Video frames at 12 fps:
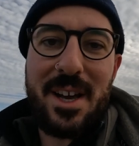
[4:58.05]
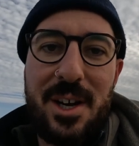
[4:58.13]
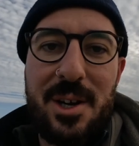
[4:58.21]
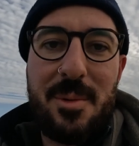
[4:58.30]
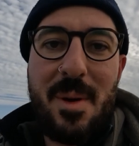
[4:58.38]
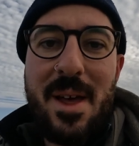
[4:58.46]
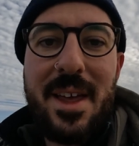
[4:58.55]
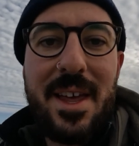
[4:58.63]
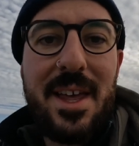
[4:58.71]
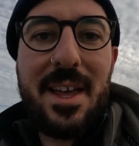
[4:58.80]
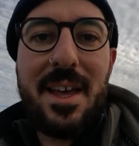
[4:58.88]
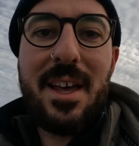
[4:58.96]
home,
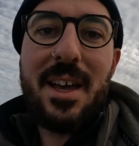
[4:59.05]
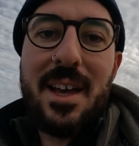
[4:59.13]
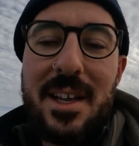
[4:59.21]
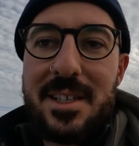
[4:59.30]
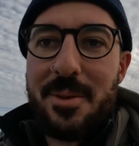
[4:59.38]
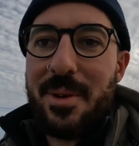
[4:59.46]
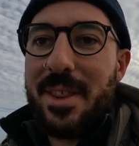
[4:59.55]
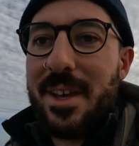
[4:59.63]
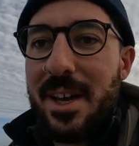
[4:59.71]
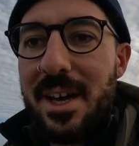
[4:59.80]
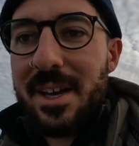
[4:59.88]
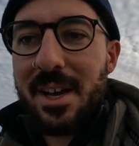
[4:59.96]
to
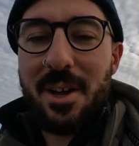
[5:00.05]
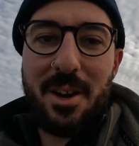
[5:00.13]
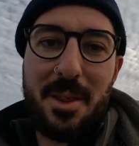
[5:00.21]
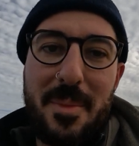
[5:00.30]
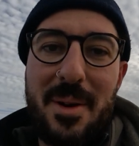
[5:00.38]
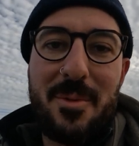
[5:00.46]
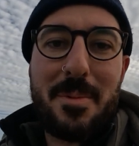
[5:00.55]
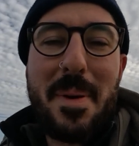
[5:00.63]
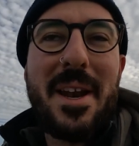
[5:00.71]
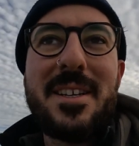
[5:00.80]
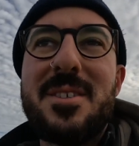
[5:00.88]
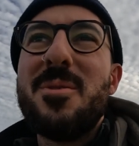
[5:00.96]
either colour them in with
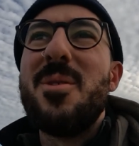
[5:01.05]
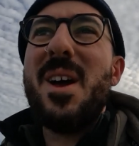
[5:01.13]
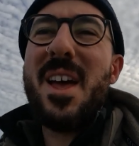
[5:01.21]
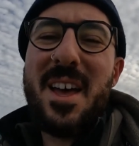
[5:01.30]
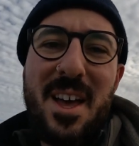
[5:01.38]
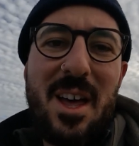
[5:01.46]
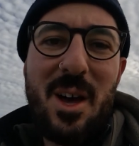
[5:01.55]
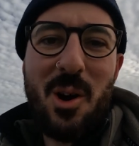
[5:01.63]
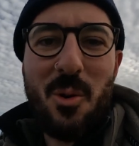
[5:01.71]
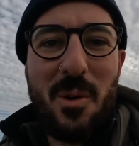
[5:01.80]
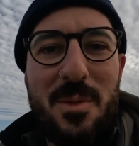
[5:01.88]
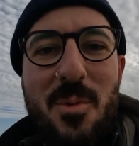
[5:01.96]
pencil
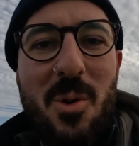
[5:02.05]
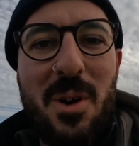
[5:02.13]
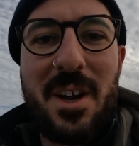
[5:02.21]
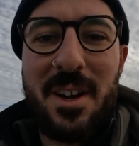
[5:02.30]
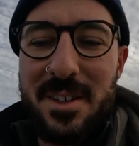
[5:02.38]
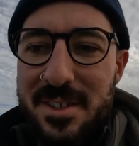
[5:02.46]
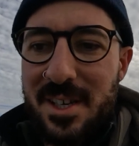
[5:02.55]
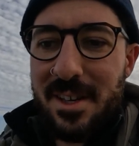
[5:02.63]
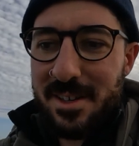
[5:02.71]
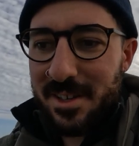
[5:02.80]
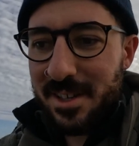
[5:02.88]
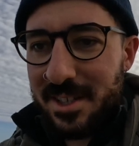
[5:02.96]
or with watercolours.
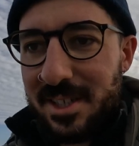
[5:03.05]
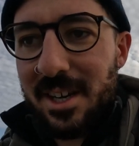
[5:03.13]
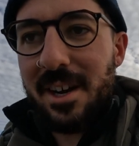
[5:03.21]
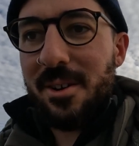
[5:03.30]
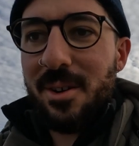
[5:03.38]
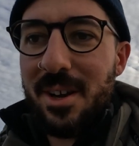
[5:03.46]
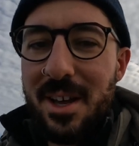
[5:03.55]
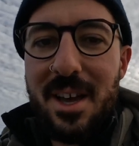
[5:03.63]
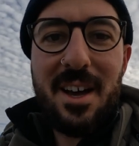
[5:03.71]
So